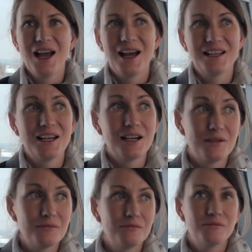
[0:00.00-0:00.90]

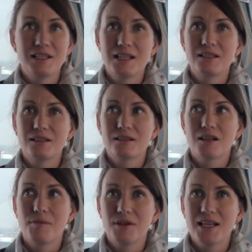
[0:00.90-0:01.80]
And we did a
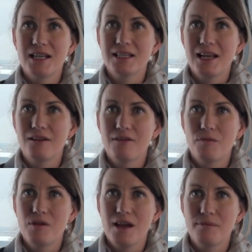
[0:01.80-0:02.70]
couple of days sailing
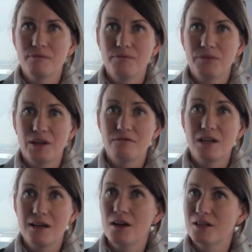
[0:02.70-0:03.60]
around with them and
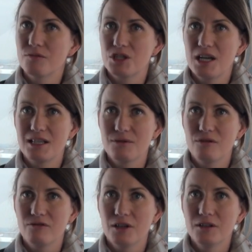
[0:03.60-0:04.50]
really liked what she had to
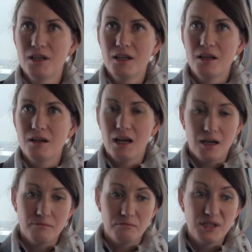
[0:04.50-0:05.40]
offer,
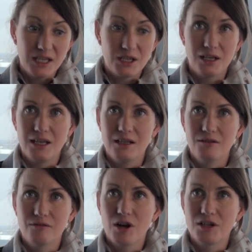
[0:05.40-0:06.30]
particularly
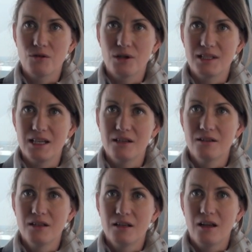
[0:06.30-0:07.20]
the ride quality.
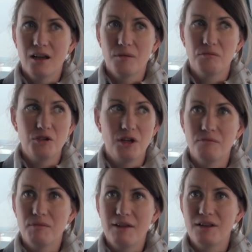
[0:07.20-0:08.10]

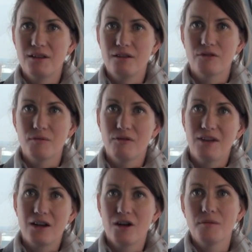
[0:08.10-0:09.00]
Anything from a
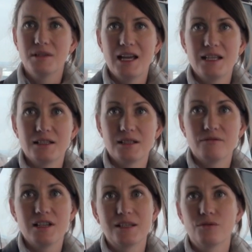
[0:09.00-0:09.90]
flat calm day to
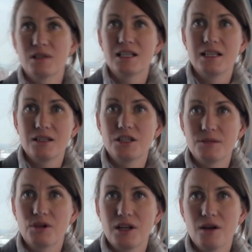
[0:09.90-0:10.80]
some reasonable seas, and
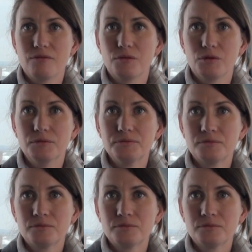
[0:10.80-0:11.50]
she's pretty comfortable.